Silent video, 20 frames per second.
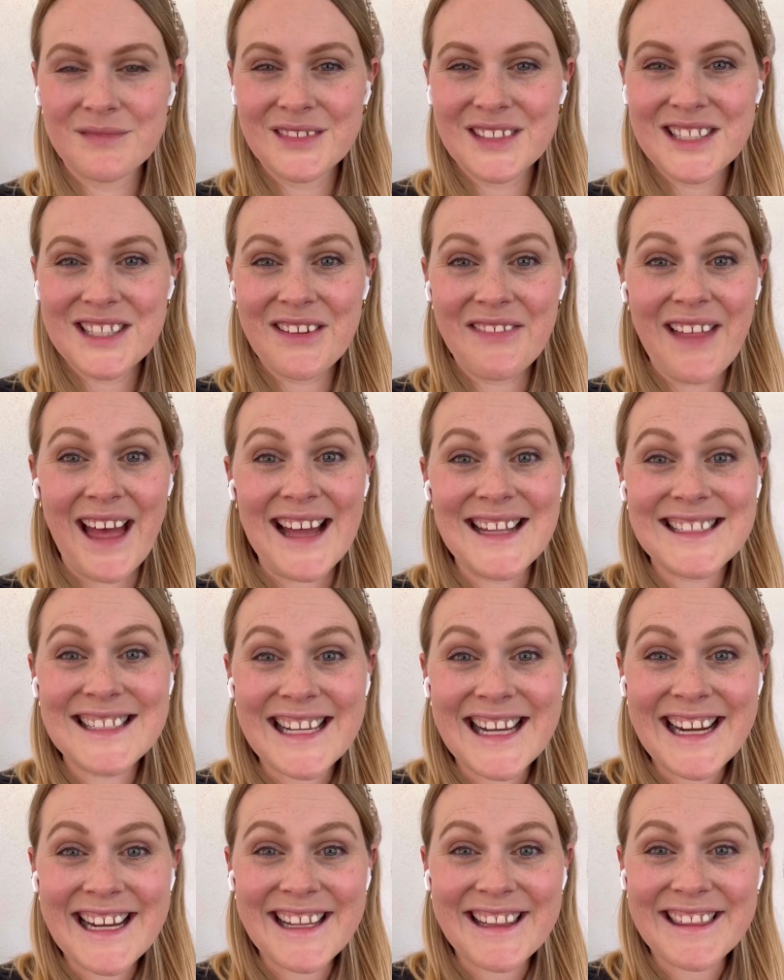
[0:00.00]
So that's
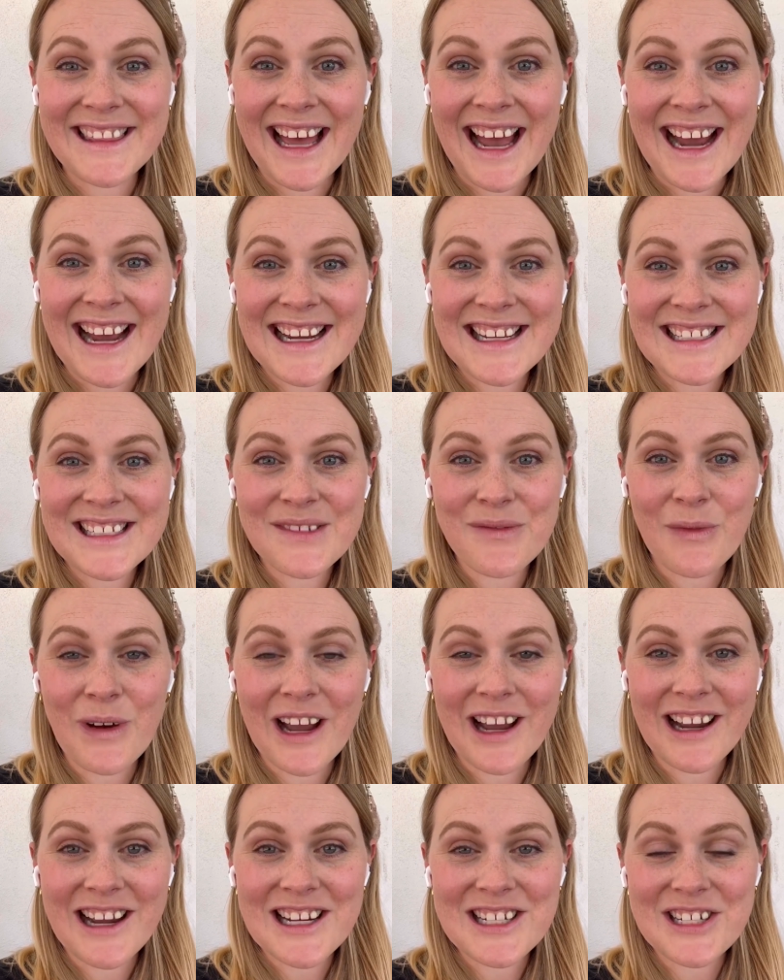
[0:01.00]
it. That is
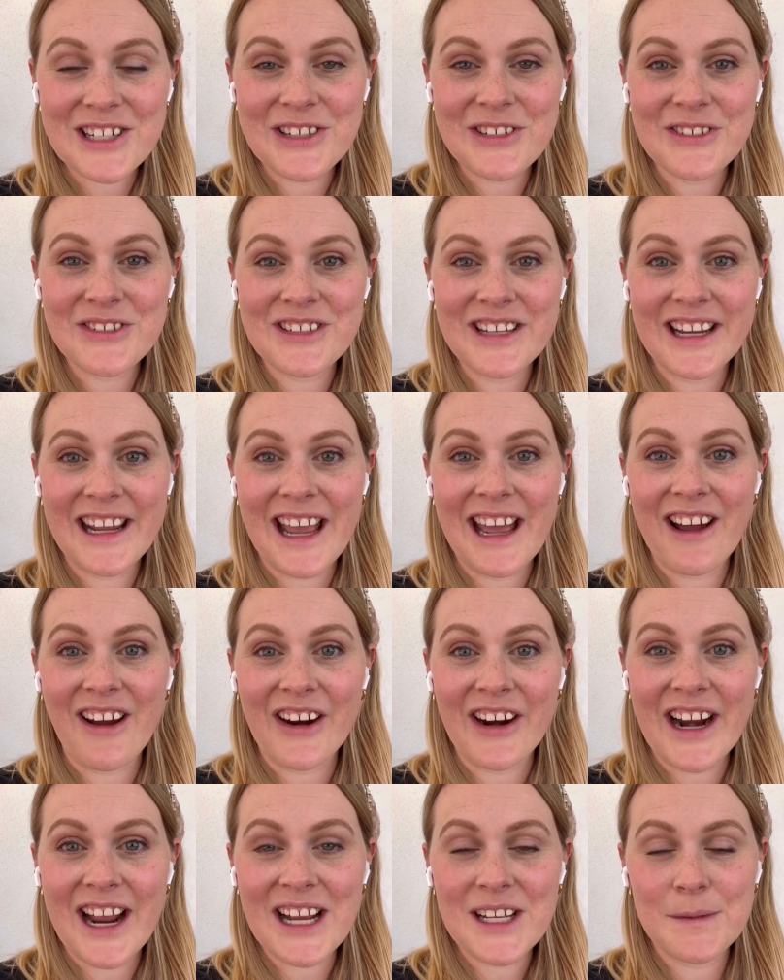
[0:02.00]
what I do to get
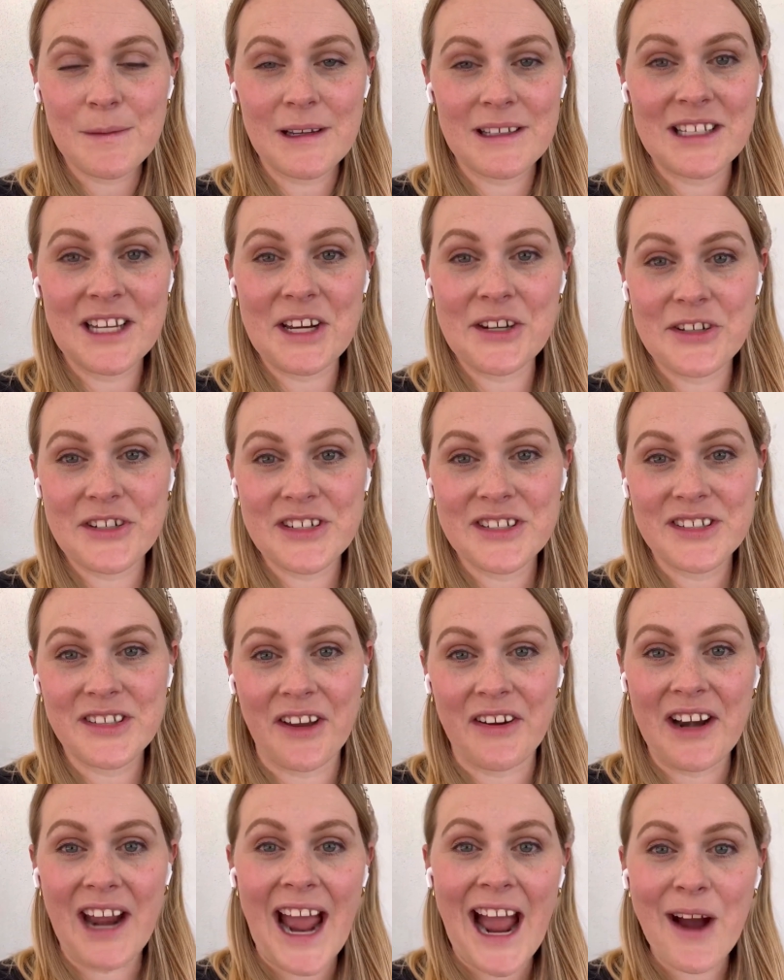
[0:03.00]
our expectations
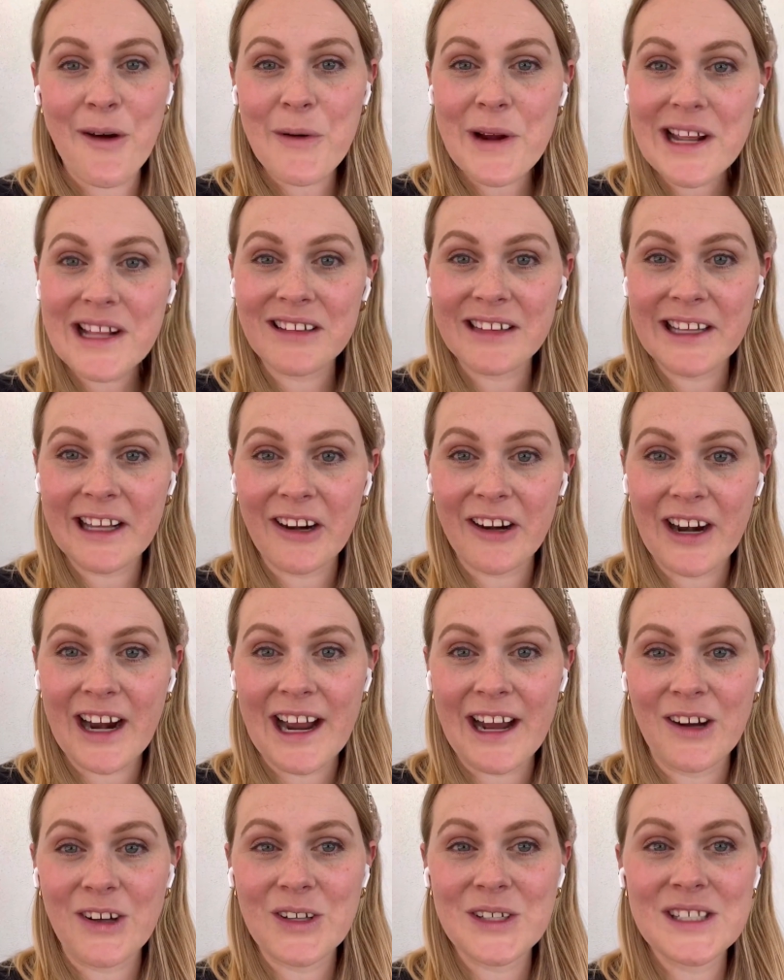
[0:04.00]
on how we clean our
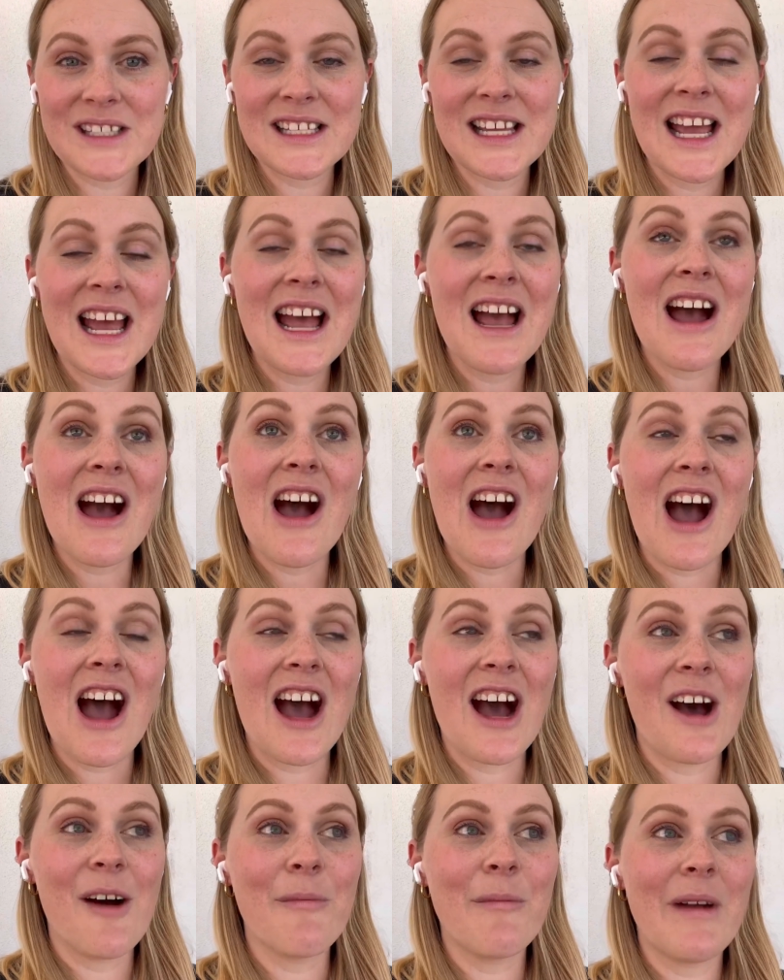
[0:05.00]
house.
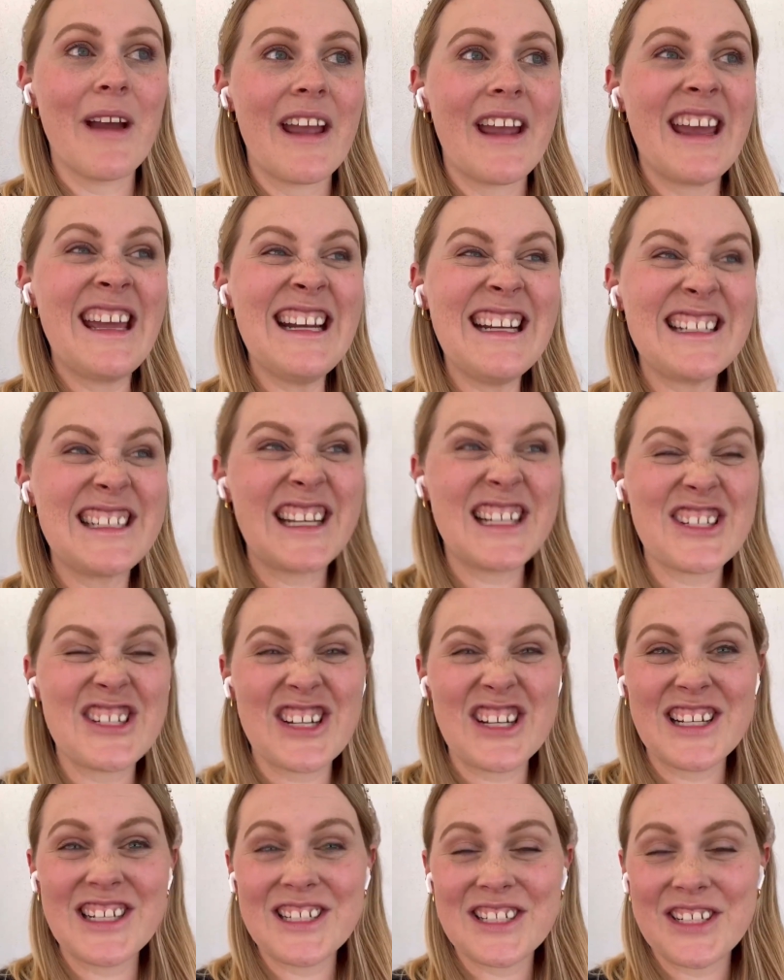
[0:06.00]
In
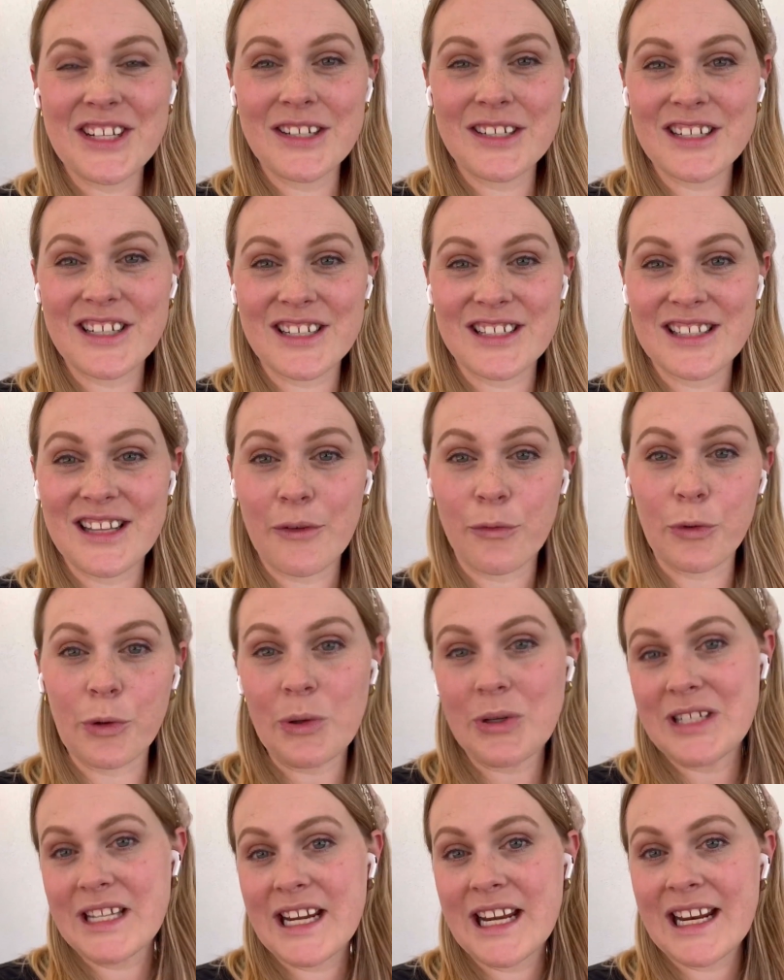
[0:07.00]
addition to just the
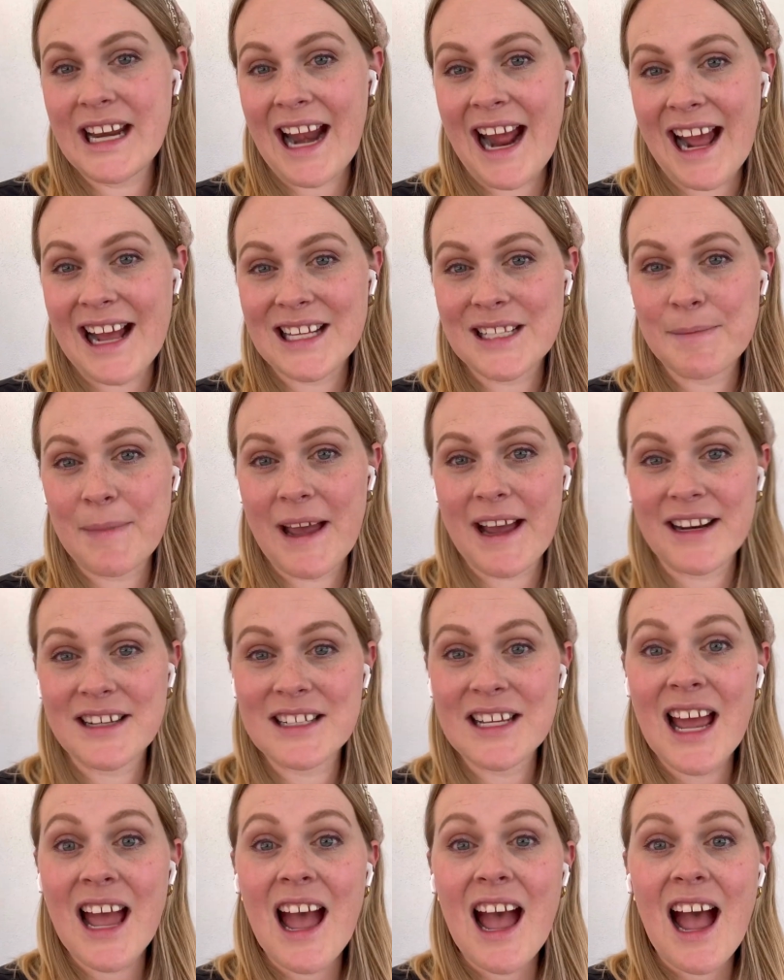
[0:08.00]
routine
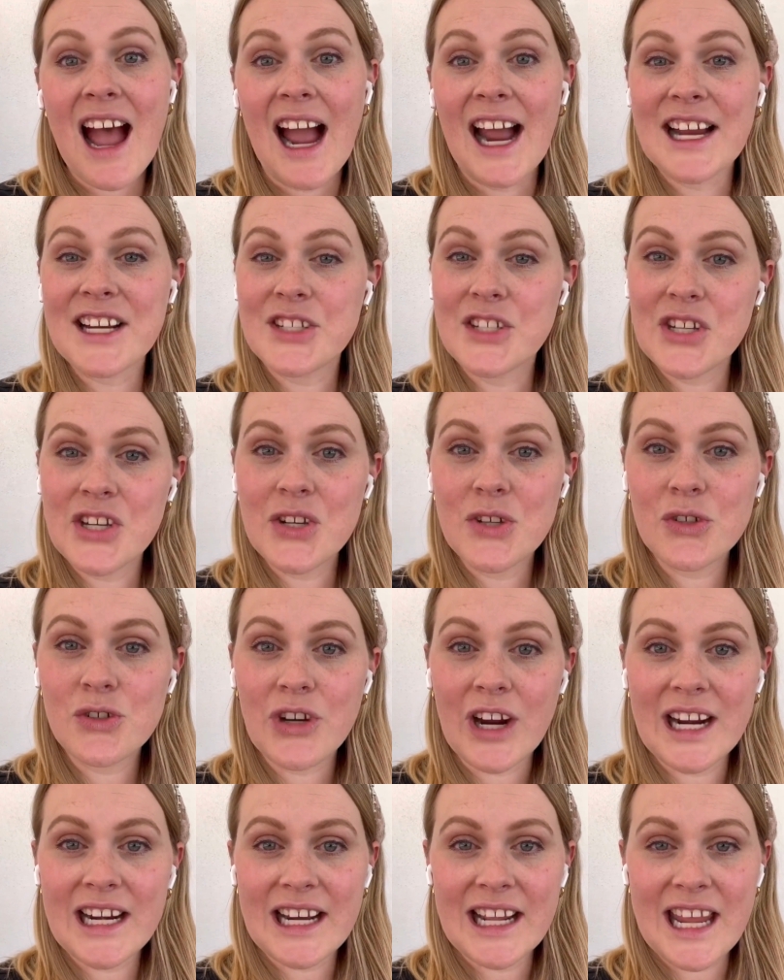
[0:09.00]
aspect, I do
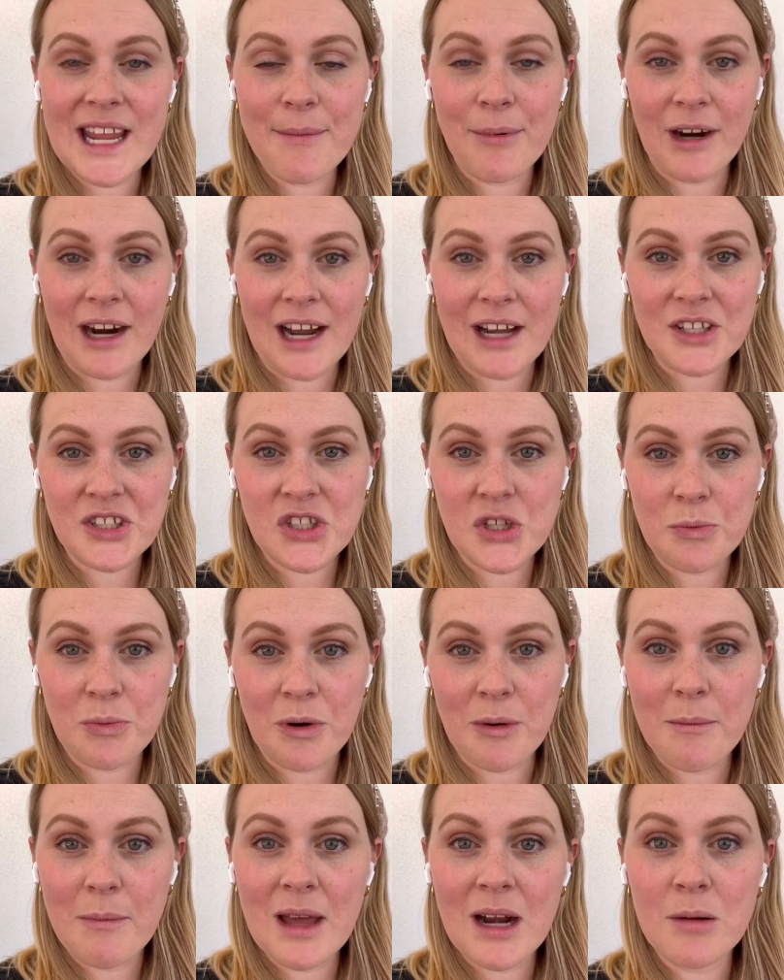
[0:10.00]
try to keep our house
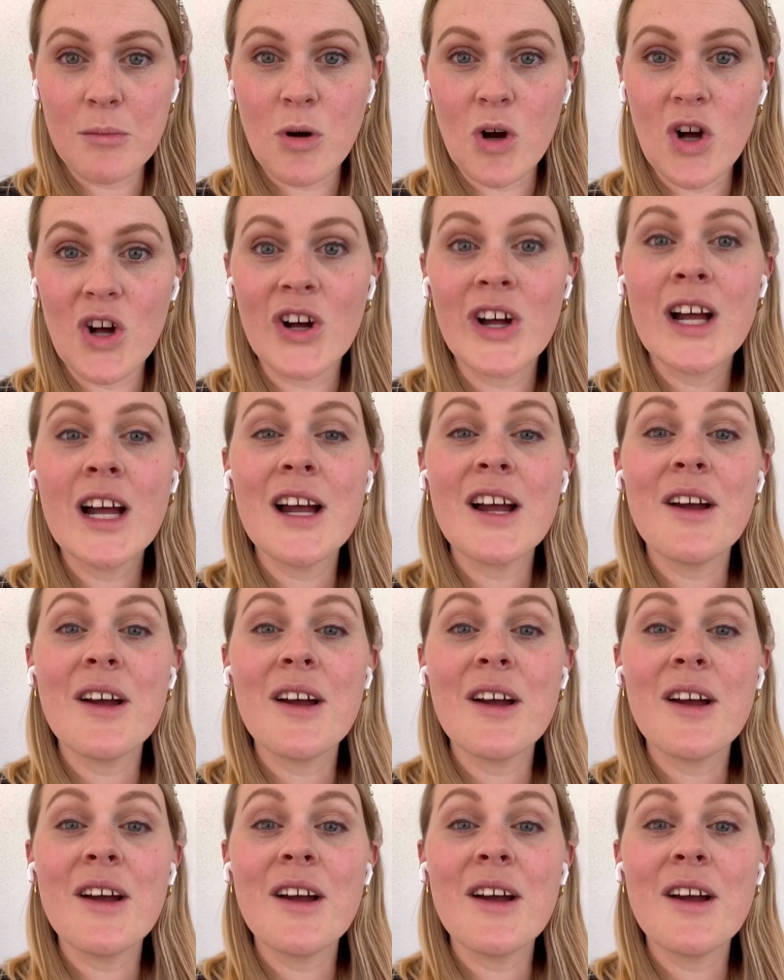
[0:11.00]
super minimal.